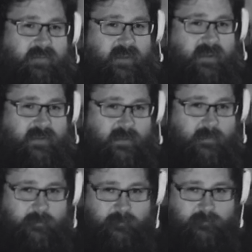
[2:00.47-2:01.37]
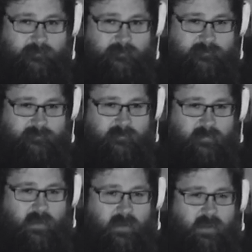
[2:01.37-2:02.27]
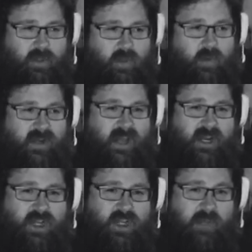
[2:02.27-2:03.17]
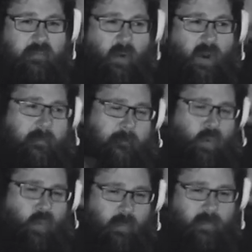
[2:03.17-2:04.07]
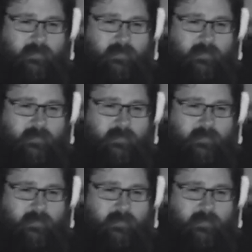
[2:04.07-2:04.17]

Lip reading: Santa. You were not a good boy. Boom.